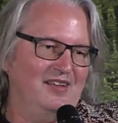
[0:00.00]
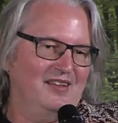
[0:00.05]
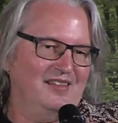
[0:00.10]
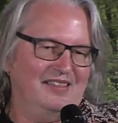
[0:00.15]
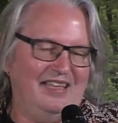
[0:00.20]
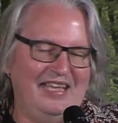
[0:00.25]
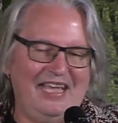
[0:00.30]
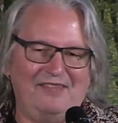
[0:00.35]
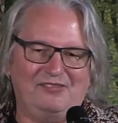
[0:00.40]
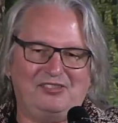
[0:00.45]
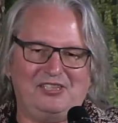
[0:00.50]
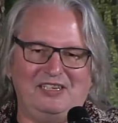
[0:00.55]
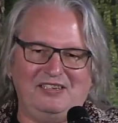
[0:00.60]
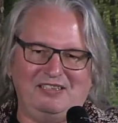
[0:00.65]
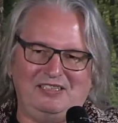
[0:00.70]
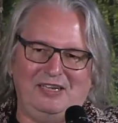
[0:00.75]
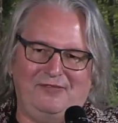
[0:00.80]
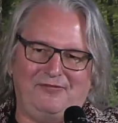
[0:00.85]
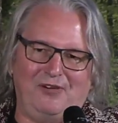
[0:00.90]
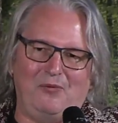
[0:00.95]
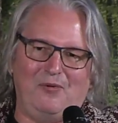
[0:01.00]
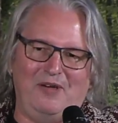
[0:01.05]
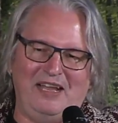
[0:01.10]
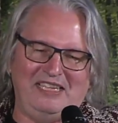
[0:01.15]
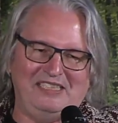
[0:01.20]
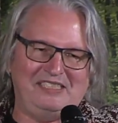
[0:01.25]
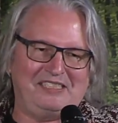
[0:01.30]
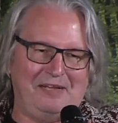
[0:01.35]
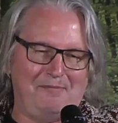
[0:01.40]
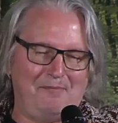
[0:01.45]
They have sort of different
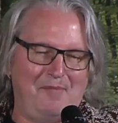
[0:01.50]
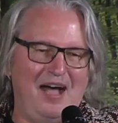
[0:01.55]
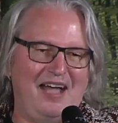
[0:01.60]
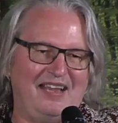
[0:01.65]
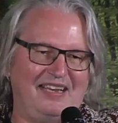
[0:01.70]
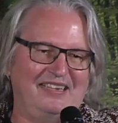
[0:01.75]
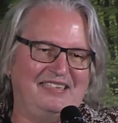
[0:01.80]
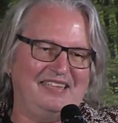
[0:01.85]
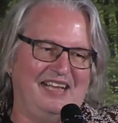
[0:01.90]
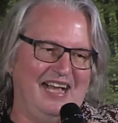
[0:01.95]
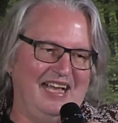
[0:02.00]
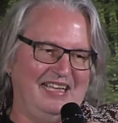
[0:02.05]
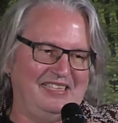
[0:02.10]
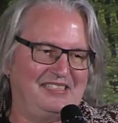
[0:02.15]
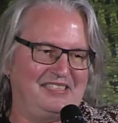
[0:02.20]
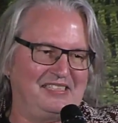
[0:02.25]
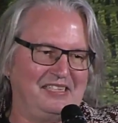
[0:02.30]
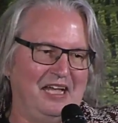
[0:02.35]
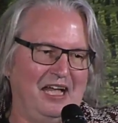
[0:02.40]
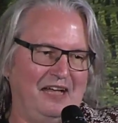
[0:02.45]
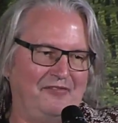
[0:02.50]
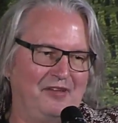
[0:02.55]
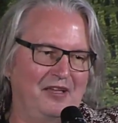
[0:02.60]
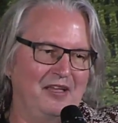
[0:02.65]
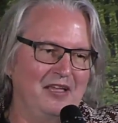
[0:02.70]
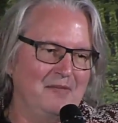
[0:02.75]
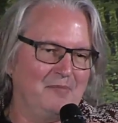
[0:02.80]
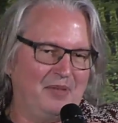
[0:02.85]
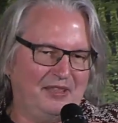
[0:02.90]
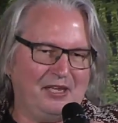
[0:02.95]
ways to monetize stuff,
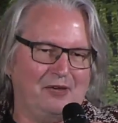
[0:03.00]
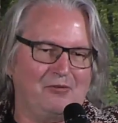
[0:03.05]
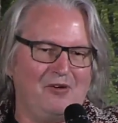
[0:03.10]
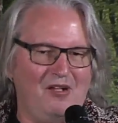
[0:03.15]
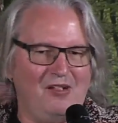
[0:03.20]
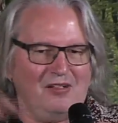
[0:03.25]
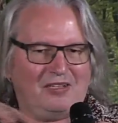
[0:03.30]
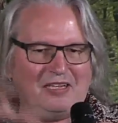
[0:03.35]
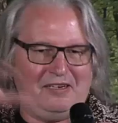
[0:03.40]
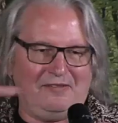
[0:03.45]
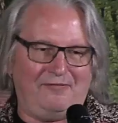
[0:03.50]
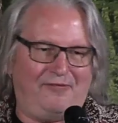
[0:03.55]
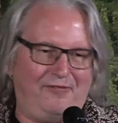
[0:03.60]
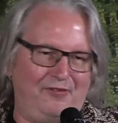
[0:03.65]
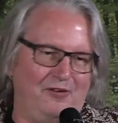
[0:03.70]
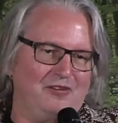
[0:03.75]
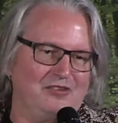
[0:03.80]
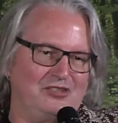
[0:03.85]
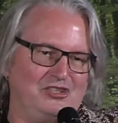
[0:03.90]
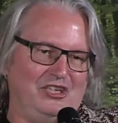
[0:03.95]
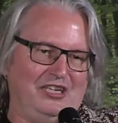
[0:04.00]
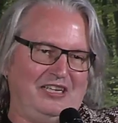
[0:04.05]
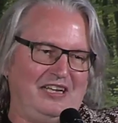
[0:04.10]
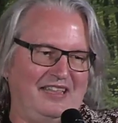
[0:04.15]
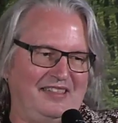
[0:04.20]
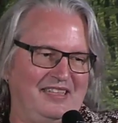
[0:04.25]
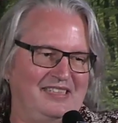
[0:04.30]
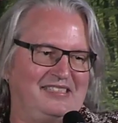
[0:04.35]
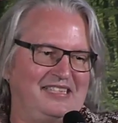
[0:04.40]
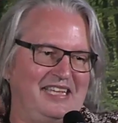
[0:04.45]
but they're all converging
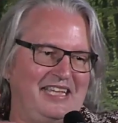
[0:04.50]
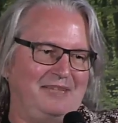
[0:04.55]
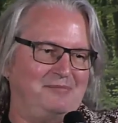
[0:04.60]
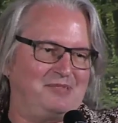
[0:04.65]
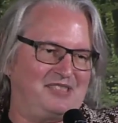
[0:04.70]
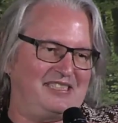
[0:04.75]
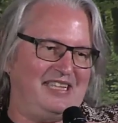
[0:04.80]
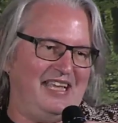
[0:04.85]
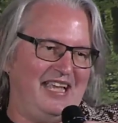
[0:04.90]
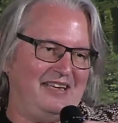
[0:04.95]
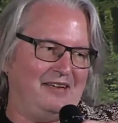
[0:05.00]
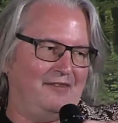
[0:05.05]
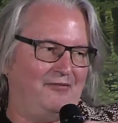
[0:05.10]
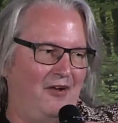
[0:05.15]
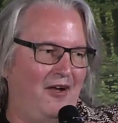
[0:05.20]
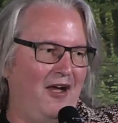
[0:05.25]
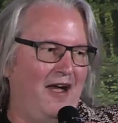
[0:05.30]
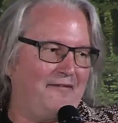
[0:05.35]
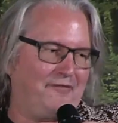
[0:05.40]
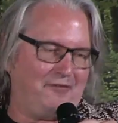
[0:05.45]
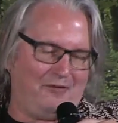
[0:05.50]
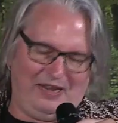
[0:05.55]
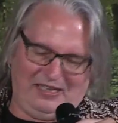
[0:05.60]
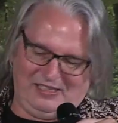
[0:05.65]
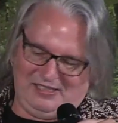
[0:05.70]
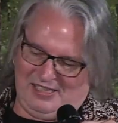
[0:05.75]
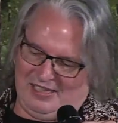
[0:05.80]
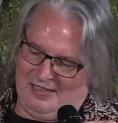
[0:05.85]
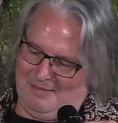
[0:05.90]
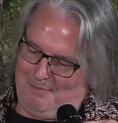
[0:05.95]
on the same set of
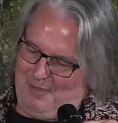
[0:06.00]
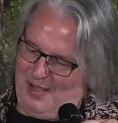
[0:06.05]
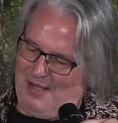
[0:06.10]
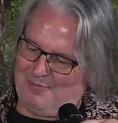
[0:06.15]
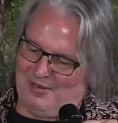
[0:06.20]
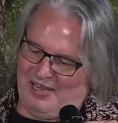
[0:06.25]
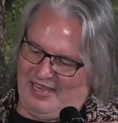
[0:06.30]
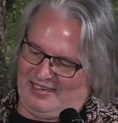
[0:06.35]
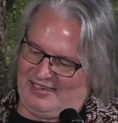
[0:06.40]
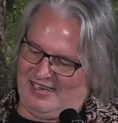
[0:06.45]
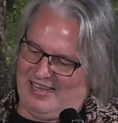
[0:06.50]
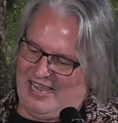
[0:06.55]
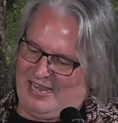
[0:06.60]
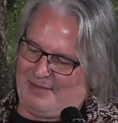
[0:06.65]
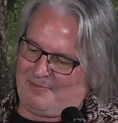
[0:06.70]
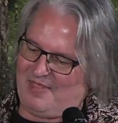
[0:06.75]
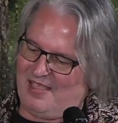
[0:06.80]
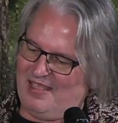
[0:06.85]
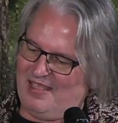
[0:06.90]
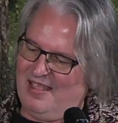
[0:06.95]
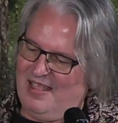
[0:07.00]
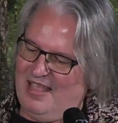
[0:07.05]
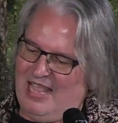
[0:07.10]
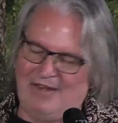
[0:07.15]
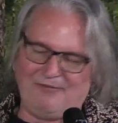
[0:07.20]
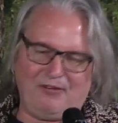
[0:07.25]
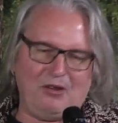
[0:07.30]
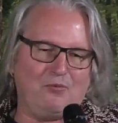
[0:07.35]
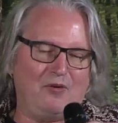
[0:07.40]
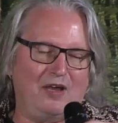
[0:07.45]
offerings to the public. Like,
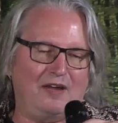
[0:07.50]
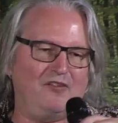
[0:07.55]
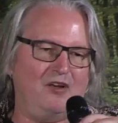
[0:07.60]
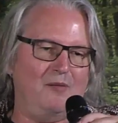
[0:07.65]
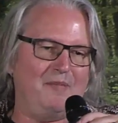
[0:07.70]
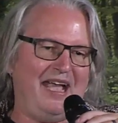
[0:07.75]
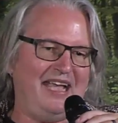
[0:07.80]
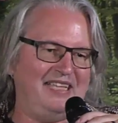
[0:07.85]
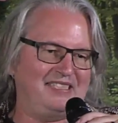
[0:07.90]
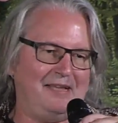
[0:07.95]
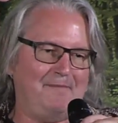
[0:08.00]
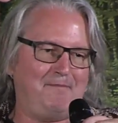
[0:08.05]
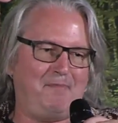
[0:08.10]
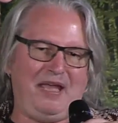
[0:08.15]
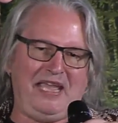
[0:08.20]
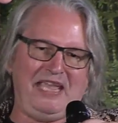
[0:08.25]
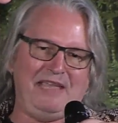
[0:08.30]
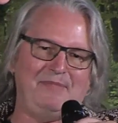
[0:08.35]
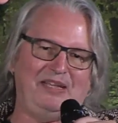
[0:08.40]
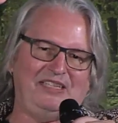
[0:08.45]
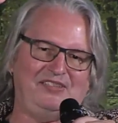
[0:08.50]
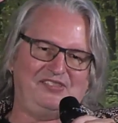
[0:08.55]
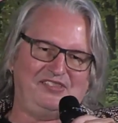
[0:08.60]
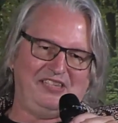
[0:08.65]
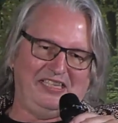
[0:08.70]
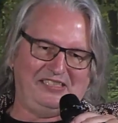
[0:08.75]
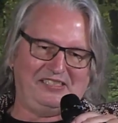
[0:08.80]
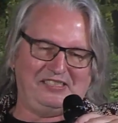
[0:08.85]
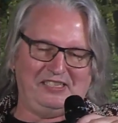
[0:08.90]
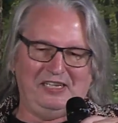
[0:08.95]
every one of them has a payment
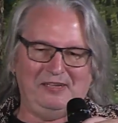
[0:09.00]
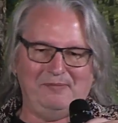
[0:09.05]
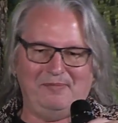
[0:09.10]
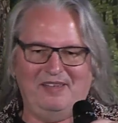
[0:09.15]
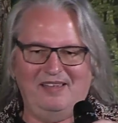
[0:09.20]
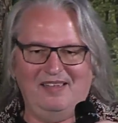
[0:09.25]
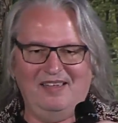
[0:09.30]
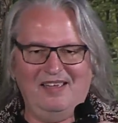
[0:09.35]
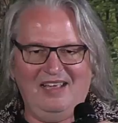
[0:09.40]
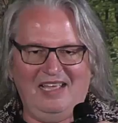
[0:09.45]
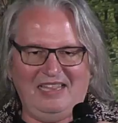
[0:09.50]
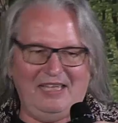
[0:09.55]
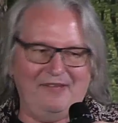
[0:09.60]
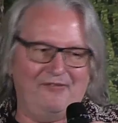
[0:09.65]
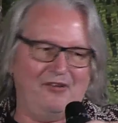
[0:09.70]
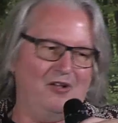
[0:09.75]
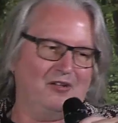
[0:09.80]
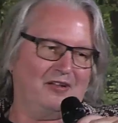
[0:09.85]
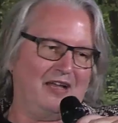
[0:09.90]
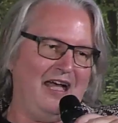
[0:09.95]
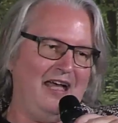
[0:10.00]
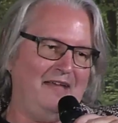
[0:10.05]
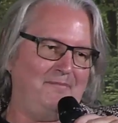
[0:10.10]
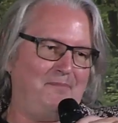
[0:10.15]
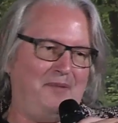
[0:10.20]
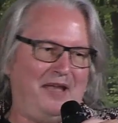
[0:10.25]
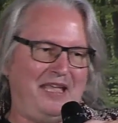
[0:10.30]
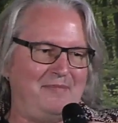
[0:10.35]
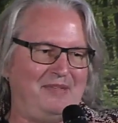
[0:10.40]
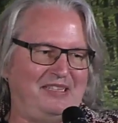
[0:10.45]
system, and they've all got
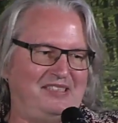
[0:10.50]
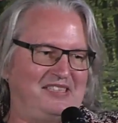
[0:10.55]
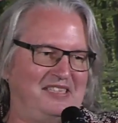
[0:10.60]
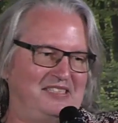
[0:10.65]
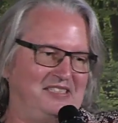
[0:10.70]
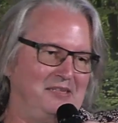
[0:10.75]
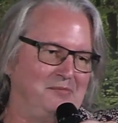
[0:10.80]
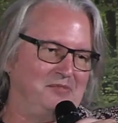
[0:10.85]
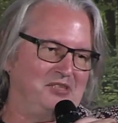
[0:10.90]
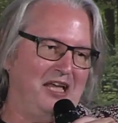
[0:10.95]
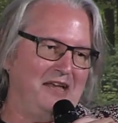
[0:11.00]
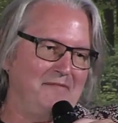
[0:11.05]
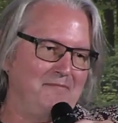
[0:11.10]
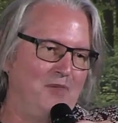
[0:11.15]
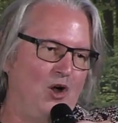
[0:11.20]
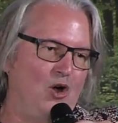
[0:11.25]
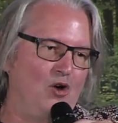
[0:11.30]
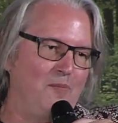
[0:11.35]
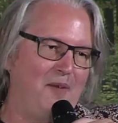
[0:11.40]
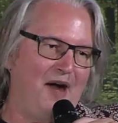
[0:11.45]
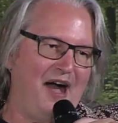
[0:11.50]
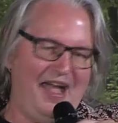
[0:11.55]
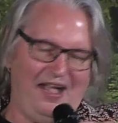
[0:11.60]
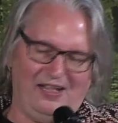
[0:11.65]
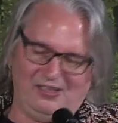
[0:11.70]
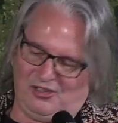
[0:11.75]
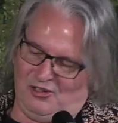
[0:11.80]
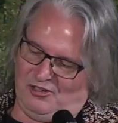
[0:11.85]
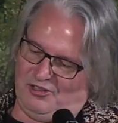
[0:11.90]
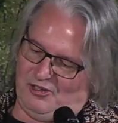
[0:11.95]
payment systems on
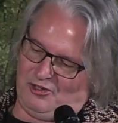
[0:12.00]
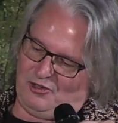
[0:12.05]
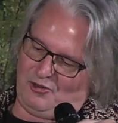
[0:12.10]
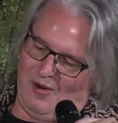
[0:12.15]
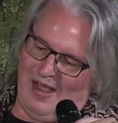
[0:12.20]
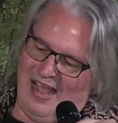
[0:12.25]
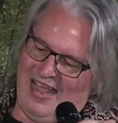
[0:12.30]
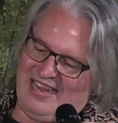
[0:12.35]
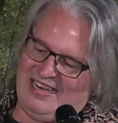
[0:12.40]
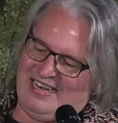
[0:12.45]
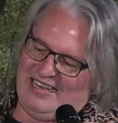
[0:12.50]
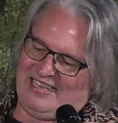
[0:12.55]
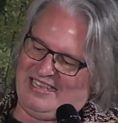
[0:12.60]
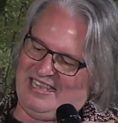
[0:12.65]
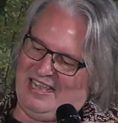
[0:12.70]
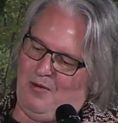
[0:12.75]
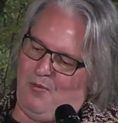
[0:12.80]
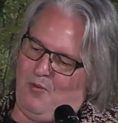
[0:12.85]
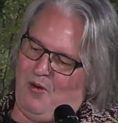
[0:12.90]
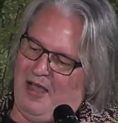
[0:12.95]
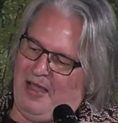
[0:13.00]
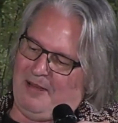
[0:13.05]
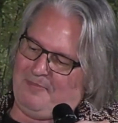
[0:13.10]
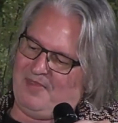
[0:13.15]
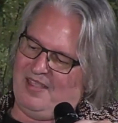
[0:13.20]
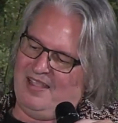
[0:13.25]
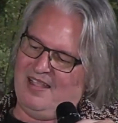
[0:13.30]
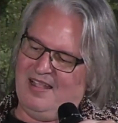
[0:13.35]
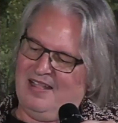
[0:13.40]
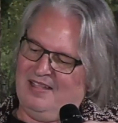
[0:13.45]
mobiles, or they're trying to get one.
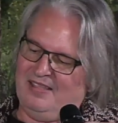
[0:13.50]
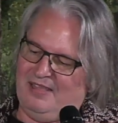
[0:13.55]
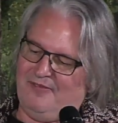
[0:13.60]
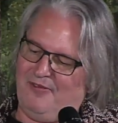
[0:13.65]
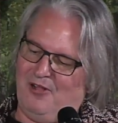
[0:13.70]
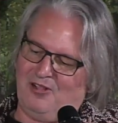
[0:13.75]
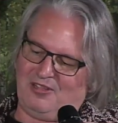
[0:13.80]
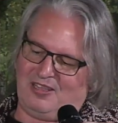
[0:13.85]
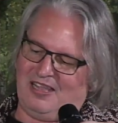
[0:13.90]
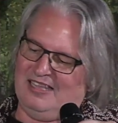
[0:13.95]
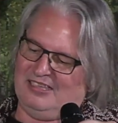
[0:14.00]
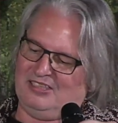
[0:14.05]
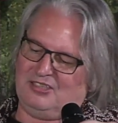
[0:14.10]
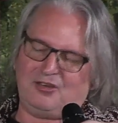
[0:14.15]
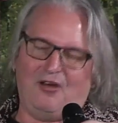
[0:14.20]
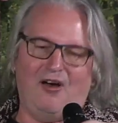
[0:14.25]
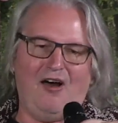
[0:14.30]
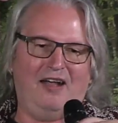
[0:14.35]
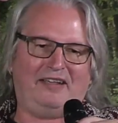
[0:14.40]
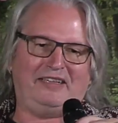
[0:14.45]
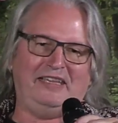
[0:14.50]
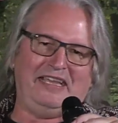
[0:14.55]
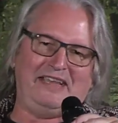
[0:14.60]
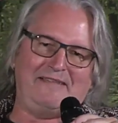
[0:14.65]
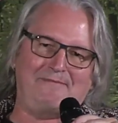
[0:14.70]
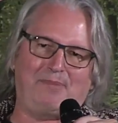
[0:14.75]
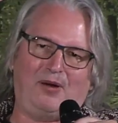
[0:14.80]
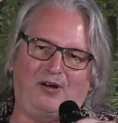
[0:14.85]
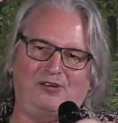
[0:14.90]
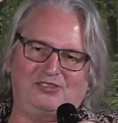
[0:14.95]
They've all got
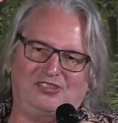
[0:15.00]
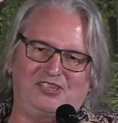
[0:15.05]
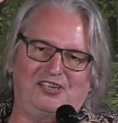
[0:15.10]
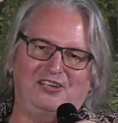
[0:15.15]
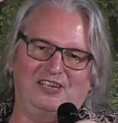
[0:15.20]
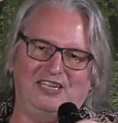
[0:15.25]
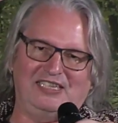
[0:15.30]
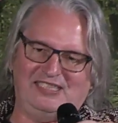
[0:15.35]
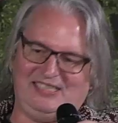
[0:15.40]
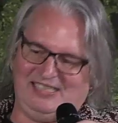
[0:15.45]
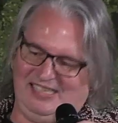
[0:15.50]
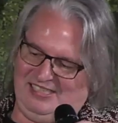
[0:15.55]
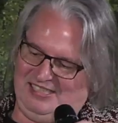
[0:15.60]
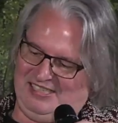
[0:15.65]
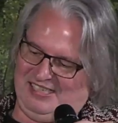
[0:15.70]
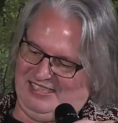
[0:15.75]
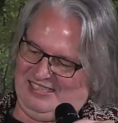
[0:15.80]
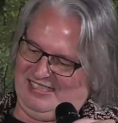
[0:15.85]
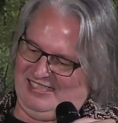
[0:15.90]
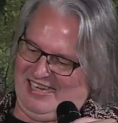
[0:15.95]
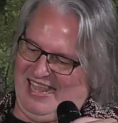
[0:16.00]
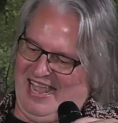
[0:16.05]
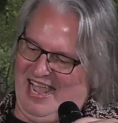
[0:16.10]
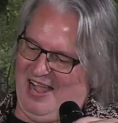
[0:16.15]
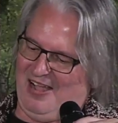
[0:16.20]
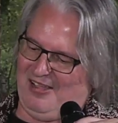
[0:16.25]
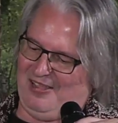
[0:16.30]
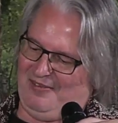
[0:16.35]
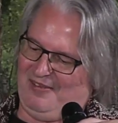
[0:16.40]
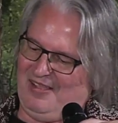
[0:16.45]
talking personal assistants
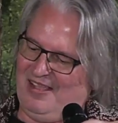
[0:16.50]
now.